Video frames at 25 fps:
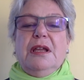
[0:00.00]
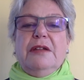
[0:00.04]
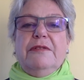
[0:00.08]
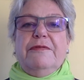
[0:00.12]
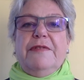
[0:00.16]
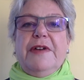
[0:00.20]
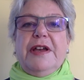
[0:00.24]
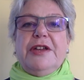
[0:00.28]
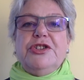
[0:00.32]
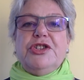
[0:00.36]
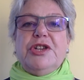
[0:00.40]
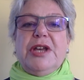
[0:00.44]

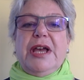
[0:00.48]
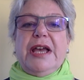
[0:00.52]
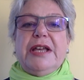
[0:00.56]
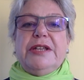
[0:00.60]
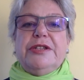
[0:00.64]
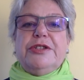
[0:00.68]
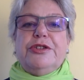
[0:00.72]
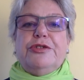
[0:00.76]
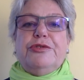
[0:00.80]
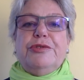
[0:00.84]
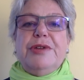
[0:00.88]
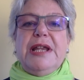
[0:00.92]
Fascia
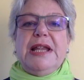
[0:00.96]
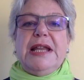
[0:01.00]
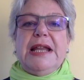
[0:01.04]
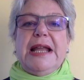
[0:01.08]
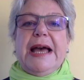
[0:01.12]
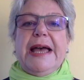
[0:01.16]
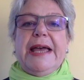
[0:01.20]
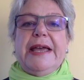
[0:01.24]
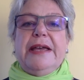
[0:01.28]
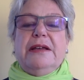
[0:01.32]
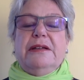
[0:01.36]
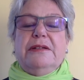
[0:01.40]
has three
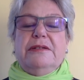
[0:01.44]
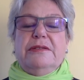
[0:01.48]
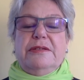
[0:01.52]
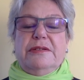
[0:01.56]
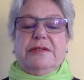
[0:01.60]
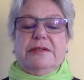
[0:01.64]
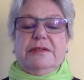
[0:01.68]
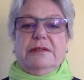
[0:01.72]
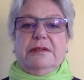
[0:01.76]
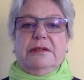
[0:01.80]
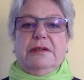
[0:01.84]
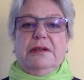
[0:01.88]

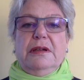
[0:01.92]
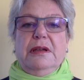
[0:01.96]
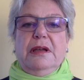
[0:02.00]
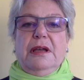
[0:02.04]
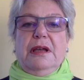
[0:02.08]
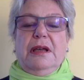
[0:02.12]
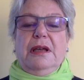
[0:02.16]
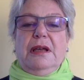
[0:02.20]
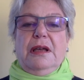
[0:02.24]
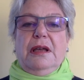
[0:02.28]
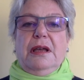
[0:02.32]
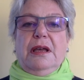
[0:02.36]
layers.
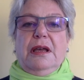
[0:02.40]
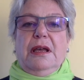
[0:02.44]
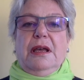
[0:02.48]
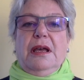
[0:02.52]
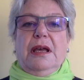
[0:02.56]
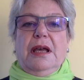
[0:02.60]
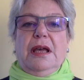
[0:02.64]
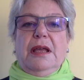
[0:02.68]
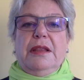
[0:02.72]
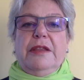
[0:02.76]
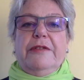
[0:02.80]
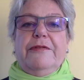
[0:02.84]

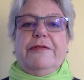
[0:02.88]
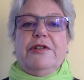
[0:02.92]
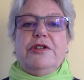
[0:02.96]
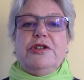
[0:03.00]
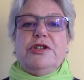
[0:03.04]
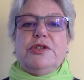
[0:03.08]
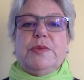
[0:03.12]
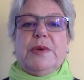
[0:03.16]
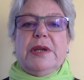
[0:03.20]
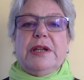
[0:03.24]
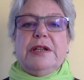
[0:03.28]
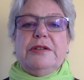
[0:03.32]
And the
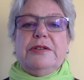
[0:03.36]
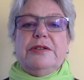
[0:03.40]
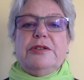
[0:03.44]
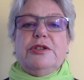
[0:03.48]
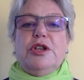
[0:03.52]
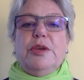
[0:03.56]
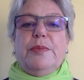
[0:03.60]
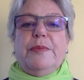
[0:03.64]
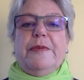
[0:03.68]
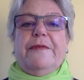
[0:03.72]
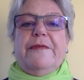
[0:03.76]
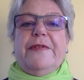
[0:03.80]
first one is
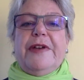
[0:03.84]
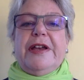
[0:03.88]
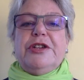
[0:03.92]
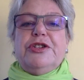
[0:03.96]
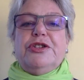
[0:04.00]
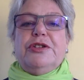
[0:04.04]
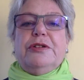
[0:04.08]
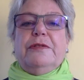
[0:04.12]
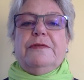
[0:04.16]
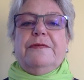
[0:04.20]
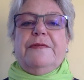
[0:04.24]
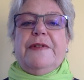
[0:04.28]

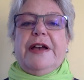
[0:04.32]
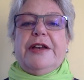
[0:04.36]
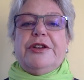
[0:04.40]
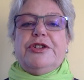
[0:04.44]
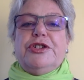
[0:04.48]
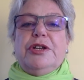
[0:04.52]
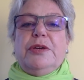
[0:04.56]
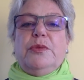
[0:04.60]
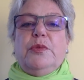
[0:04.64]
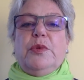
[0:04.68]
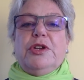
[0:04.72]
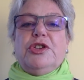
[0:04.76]
superficial
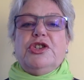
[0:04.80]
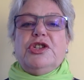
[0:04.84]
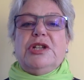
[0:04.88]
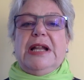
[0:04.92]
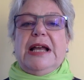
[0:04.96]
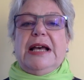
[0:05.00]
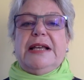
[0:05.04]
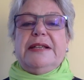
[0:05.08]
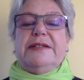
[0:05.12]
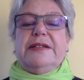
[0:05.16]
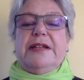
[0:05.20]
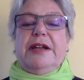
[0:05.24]
fascia, which
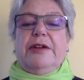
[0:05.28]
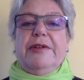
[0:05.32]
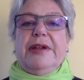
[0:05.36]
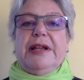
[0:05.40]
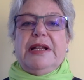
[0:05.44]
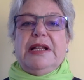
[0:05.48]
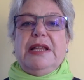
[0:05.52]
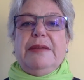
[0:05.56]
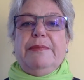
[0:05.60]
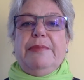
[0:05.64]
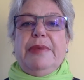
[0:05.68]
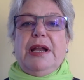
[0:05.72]
lies
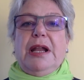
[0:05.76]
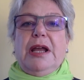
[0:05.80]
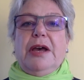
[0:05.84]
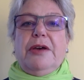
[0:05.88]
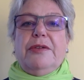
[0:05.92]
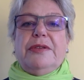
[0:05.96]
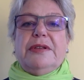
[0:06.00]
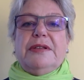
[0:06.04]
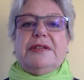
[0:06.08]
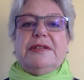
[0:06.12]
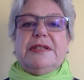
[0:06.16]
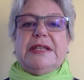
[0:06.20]
directly below
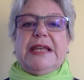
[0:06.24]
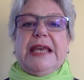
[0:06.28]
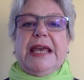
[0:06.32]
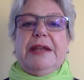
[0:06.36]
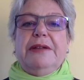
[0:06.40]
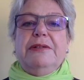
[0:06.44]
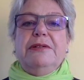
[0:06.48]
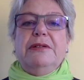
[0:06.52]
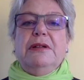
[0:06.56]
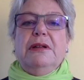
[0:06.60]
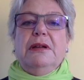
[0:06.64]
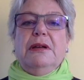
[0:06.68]
the
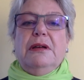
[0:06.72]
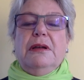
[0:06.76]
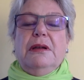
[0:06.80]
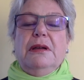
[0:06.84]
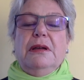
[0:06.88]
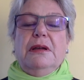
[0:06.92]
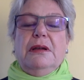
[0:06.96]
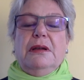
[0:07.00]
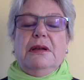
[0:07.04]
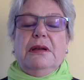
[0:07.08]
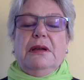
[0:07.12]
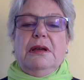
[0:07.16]
skin.
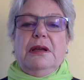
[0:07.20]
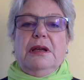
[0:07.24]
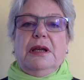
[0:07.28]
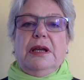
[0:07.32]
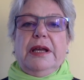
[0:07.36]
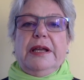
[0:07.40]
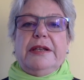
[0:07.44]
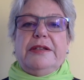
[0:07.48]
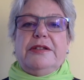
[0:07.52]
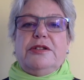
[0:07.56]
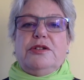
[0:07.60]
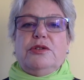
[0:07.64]

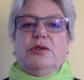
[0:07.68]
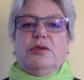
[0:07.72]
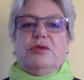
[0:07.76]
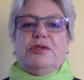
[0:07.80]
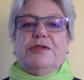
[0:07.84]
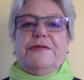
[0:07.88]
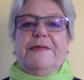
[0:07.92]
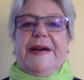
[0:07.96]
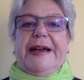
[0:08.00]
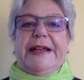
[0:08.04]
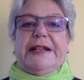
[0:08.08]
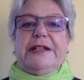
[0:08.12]
It stores
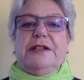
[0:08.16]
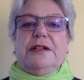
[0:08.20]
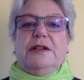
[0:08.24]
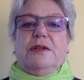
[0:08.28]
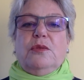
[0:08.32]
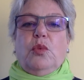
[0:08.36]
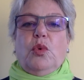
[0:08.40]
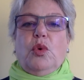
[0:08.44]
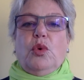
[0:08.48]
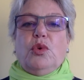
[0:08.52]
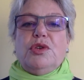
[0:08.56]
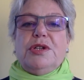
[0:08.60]
fat
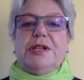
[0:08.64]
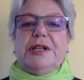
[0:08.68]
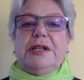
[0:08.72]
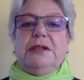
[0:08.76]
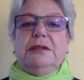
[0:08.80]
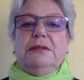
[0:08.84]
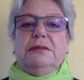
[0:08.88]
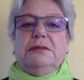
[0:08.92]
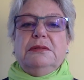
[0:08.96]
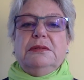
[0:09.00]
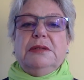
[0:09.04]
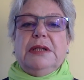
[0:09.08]
and
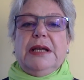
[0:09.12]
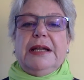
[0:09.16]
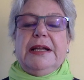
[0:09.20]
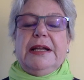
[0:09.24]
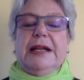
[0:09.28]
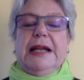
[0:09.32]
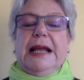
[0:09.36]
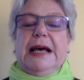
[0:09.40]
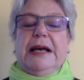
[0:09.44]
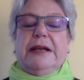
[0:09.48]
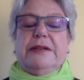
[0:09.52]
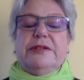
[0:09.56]
water and
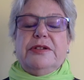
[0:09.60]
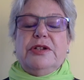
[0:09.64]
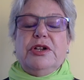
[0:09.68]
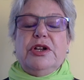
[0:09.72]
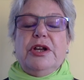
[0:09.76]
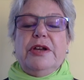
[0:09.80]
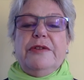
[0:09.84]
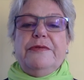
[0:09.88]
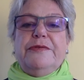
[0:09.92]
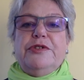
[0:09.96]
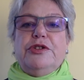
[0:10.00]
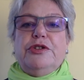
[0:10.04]
allows
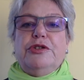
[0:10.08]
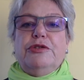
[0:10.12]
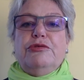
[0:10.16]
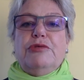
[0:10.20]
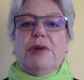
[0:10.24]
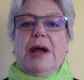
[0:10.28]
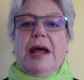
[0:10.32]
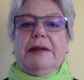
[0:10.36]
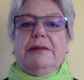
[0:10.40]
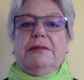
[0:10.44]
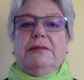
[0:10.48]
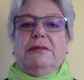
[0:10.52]
nerves to
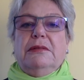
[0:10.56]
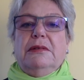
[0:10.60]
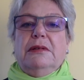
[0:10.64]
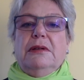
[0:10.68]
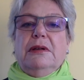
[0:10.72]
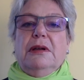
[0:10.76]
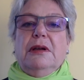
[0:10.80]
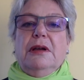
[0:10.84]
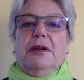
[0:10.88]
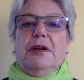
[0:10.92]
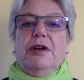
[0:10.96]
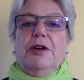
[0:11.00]
run
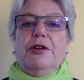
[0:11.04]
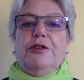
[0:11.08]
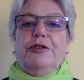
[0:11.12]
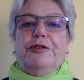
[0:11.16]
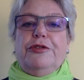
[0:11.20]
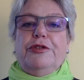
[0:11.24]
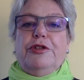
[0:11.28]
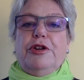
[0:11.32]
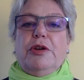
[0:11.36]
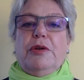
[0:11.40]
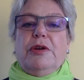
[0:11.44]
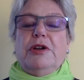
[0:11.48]

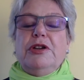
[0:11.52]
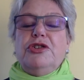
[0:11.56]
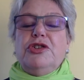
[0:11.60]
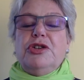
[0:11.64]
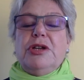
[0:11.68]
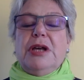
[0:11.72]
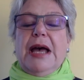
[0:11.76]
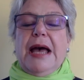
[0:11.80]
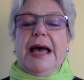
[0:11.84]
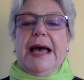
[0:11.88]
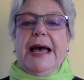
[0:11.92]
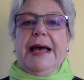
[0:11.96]
through it
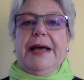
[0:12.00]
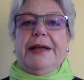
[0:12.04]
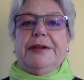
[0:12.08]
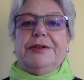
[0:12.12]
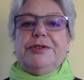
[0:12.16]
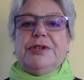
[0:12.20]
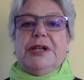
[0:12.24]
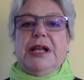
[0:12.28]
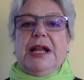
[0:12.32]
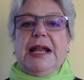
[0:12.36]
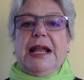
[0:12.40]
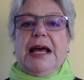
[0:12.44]

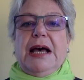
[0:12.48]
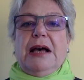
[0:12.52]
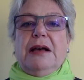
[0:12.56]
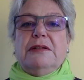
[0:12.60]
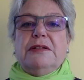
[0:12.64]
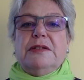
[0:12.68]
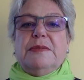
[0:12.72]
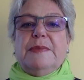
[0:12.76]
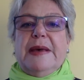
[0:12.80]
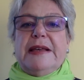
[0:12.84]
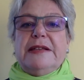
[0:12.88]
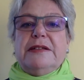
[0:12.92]
and
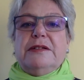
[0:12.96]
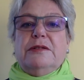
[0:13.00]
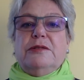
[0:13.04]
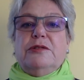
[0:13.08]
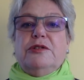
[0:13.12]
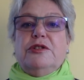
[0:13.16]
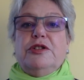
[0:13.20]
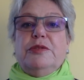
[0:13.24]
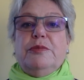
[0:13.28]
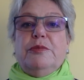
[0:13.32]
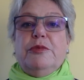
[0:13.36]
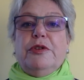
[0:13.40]
allows
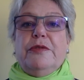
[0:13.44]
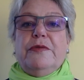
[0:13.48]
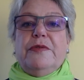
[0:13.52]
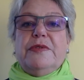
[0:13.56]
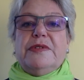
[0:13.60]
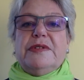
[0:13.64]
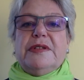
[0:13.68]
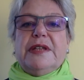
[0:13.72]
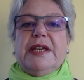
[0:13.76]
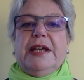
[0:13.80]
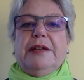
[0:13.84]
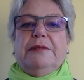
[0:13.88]
muscles to move the
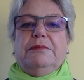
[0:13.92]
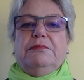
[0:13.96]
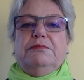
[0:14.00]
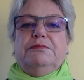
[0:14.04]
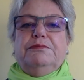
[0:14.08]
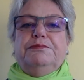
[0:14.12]
skin.